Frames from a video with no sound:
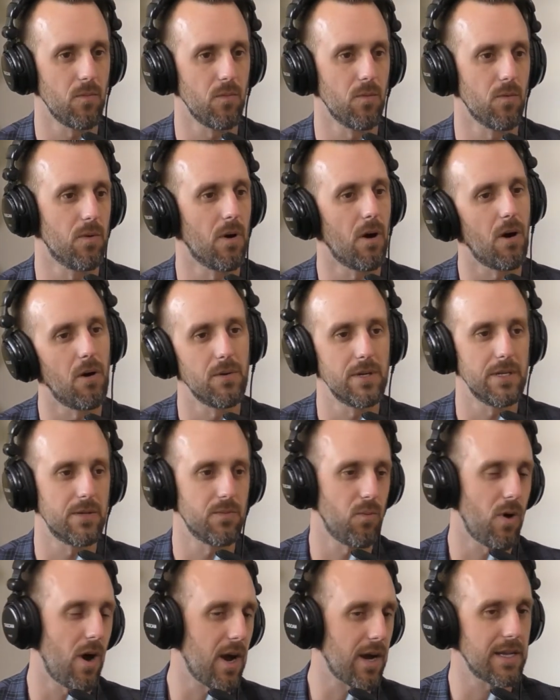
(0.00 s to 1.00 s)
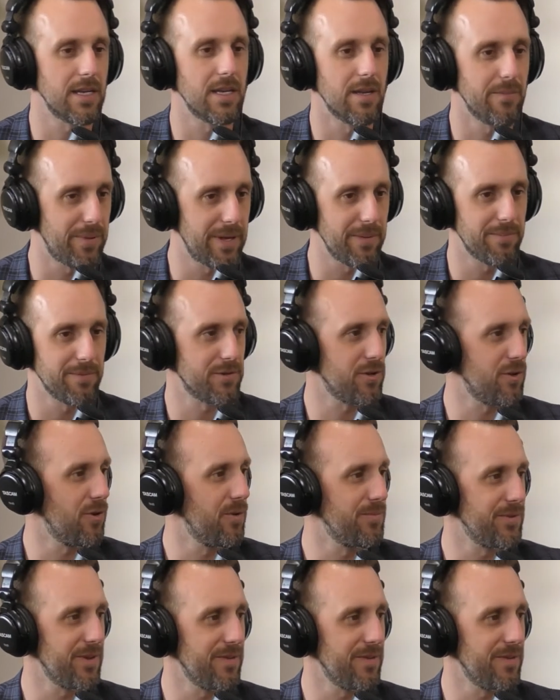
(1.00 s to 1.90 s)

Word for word: We're always walking into people's homes.